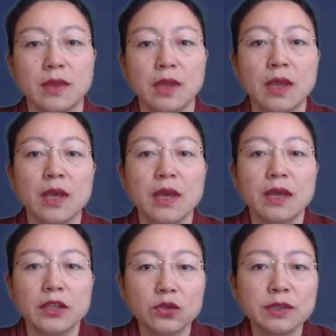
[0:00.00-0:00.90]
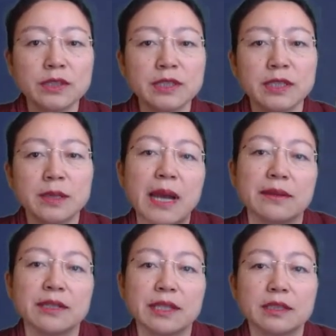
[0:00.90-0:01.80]
The good thing about
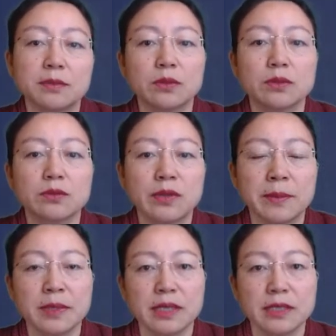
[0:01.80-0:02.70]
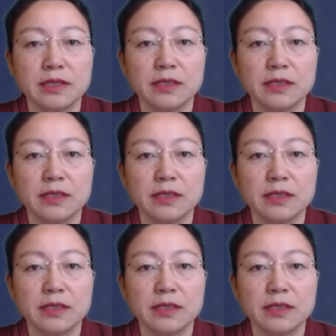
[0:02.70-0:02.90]
this program is